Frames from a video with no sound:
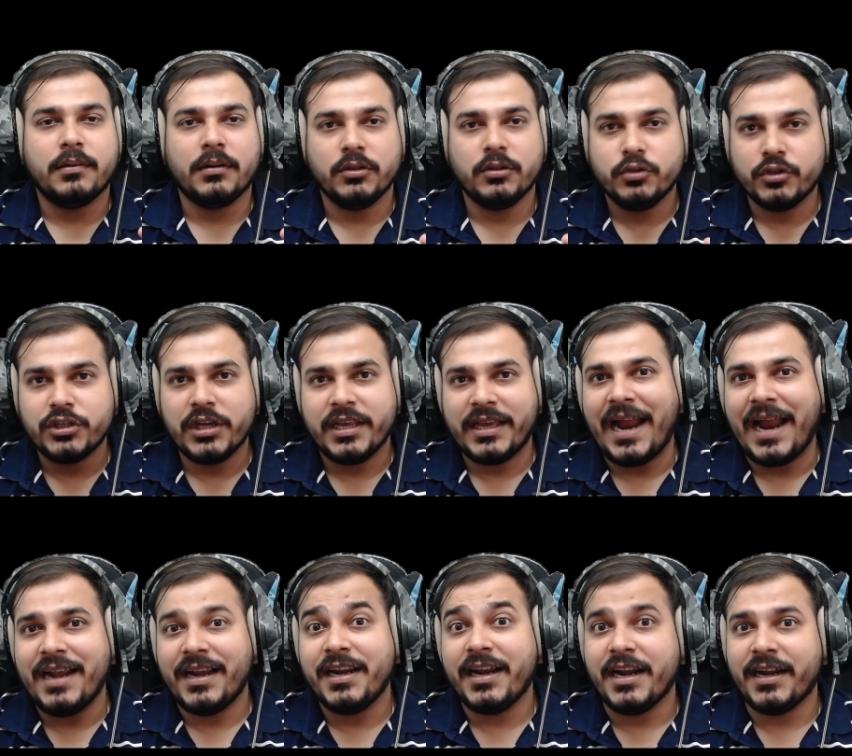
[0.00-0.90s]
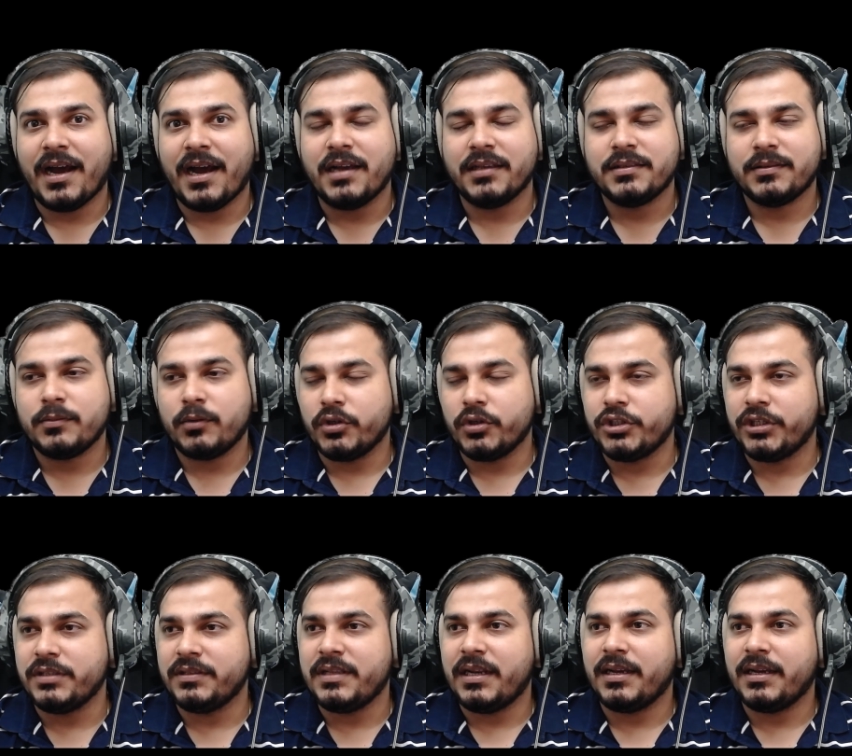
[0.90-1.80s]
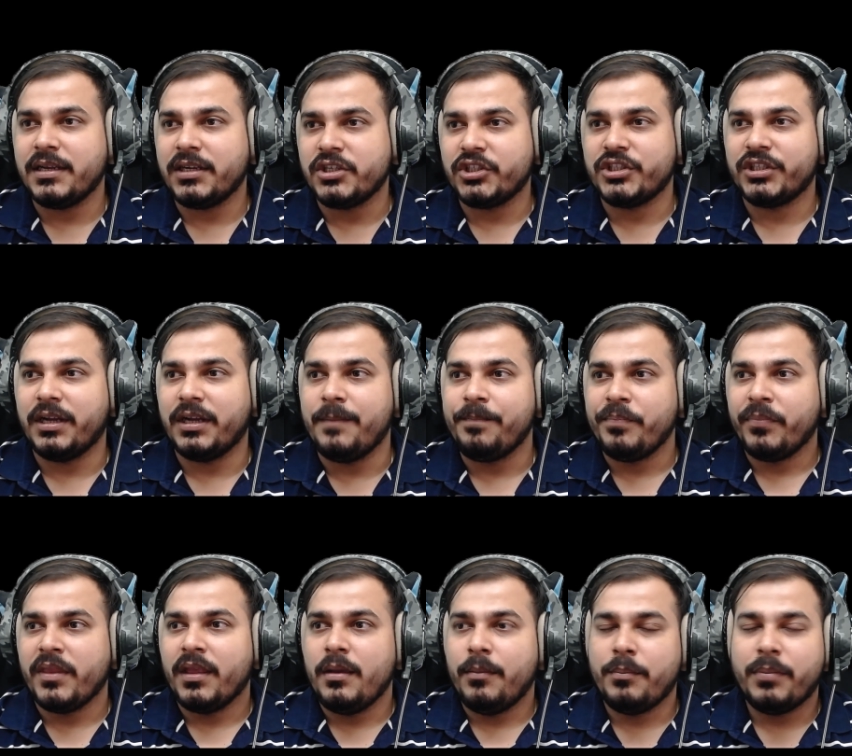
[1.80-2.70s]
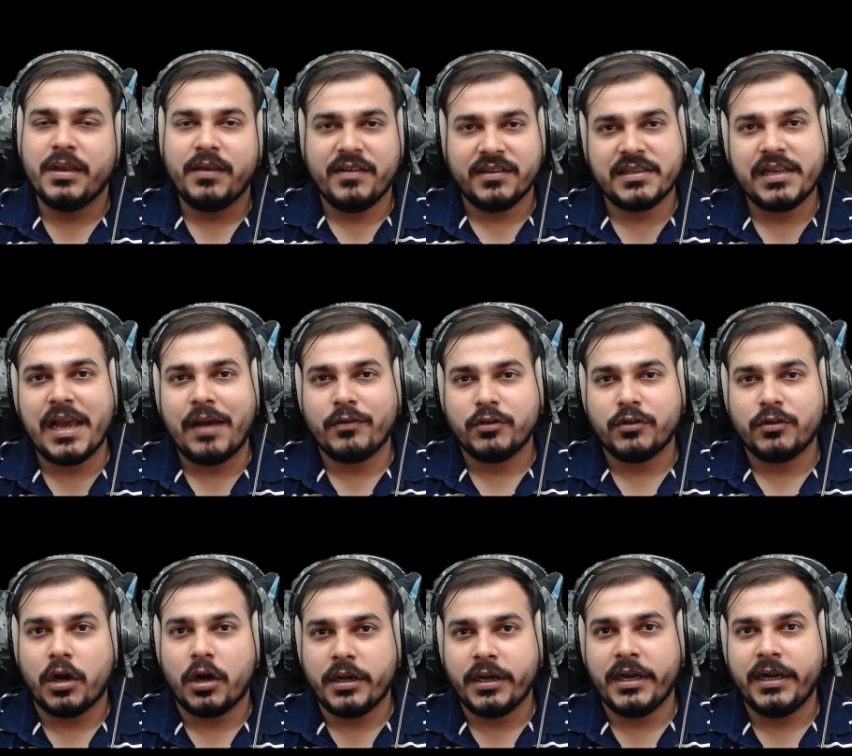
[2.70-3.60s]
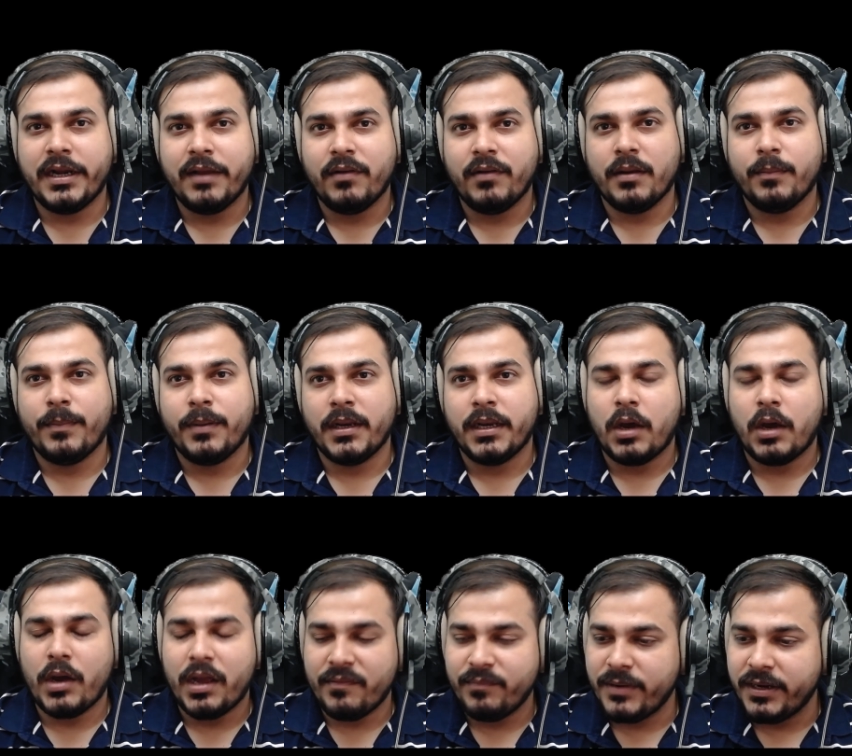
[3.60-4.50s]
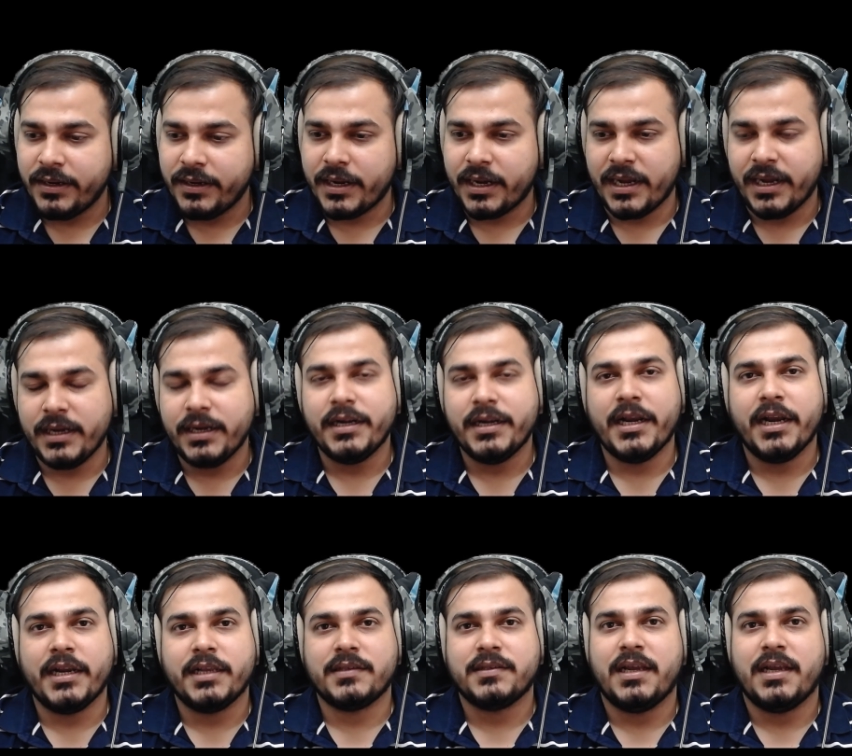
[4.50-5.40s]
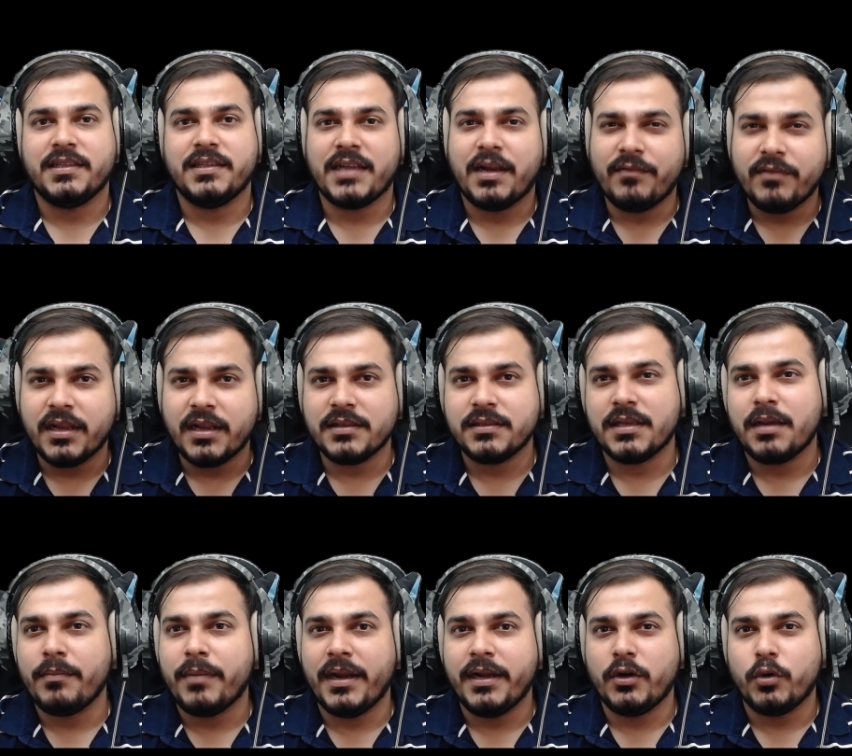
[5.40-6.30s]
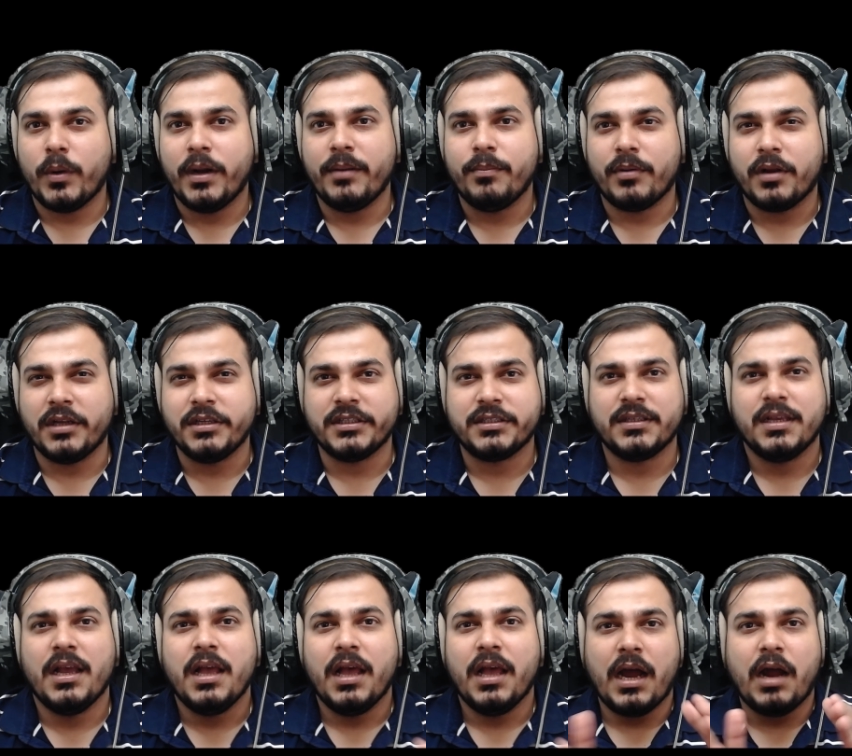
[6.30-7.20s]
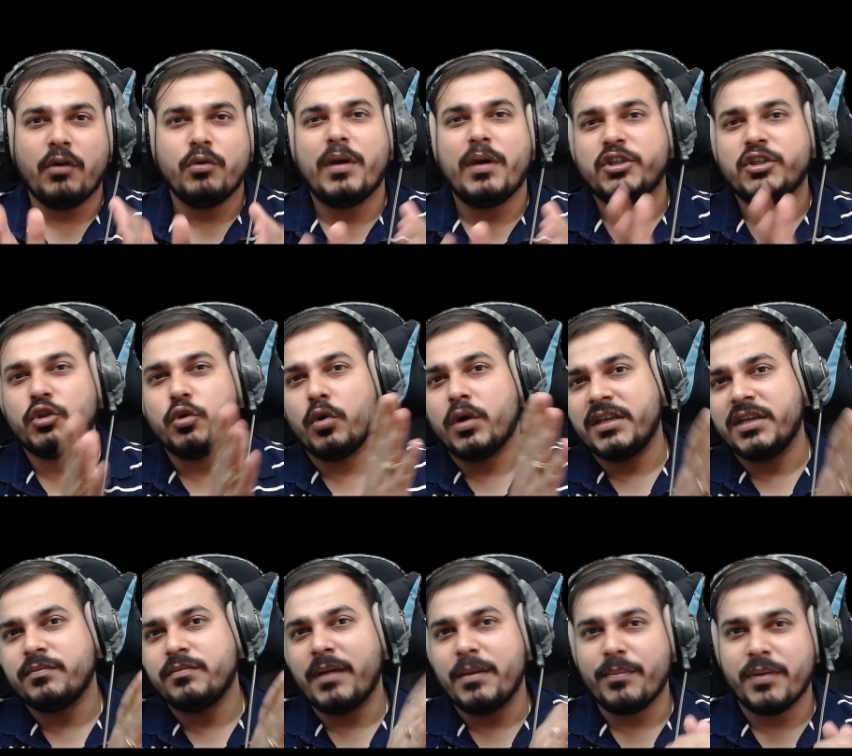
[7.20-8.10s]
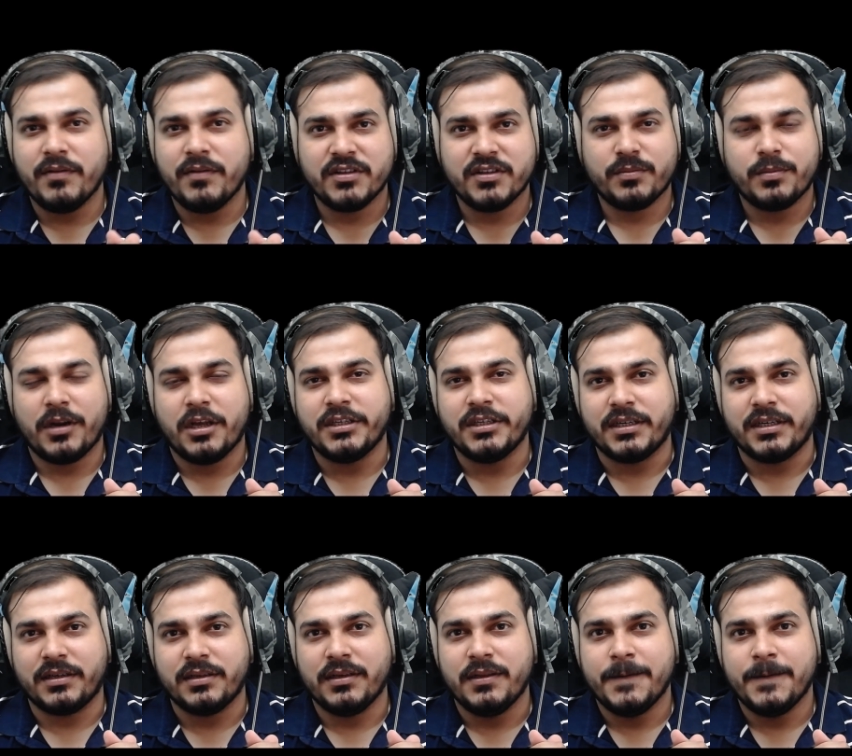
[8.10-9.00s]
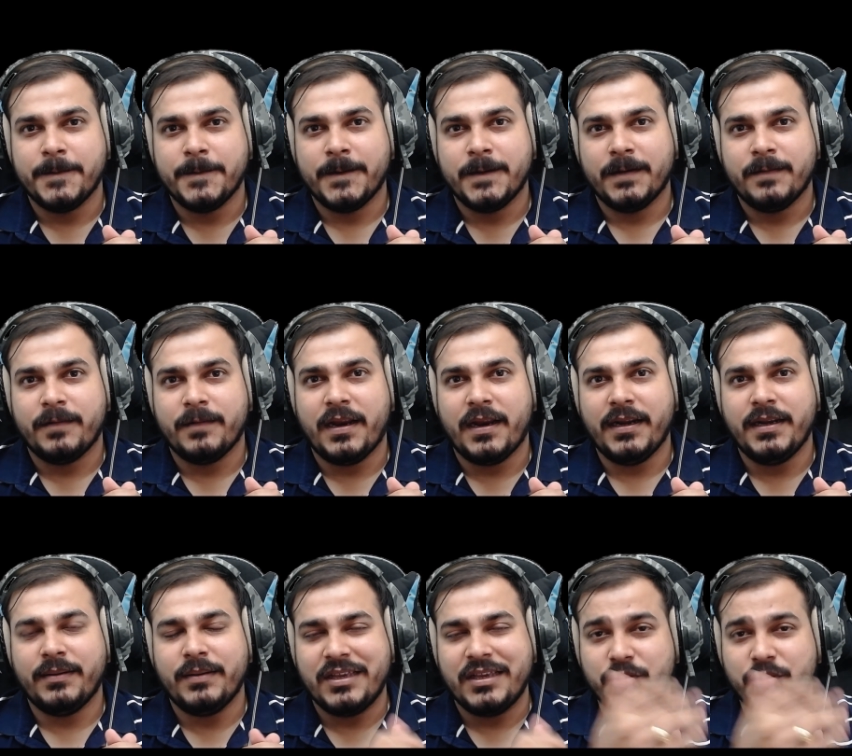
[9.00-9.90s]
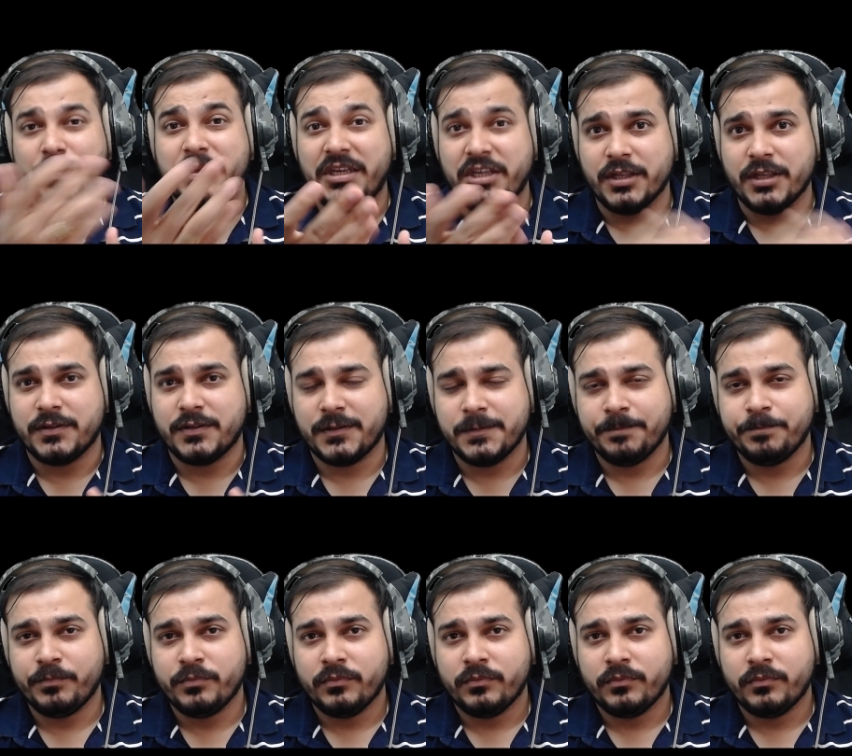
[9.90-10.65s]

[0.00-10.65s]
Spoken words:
Usually candidate ask questions that, Krish, previously I was .NET developer. Now I've been trained in data science. I've done some end-to-end projects. How do I showcase my previous project, right? Experience.